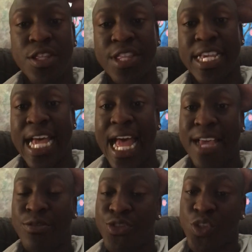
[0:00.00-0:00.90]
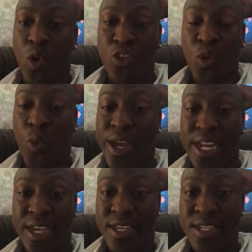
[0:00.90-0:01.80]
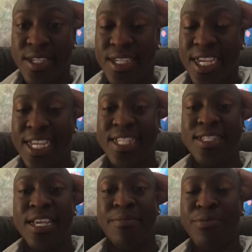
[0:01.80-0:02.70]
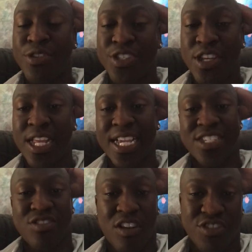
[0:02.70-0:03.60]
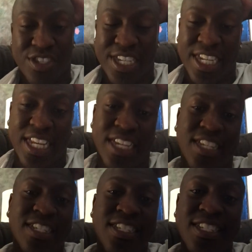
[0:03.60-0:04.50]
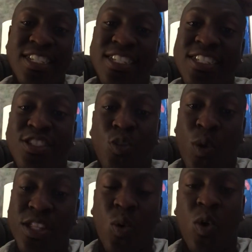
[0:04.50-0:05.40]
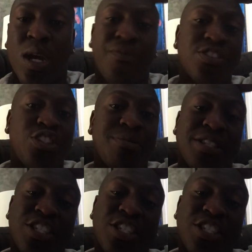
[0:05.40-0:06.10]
the guy who scored the winner in Brazil against Argentina to win the World Cup for Germany,